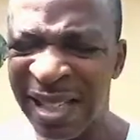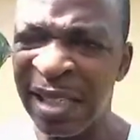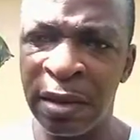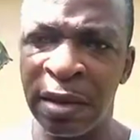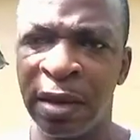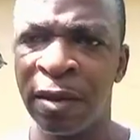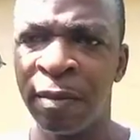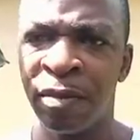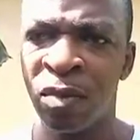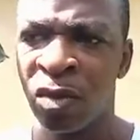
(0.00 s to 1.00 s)
ills.
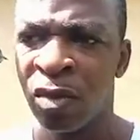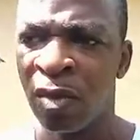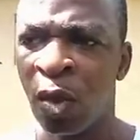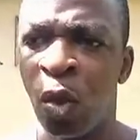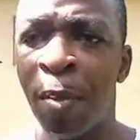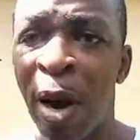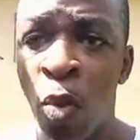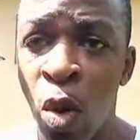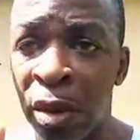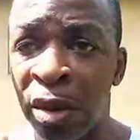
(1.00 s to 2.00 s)
Number
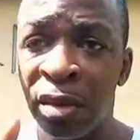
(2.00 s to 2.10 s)
one,